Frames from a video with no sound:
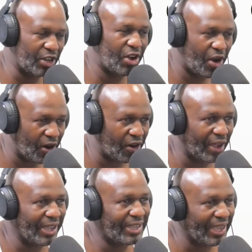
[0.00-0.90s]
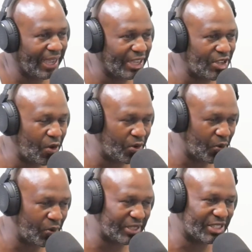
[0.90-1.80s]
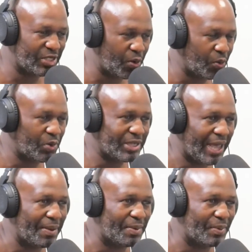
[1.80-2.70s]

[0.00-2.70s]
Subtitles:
Carl, aka Yoga with the Sota. What's happening,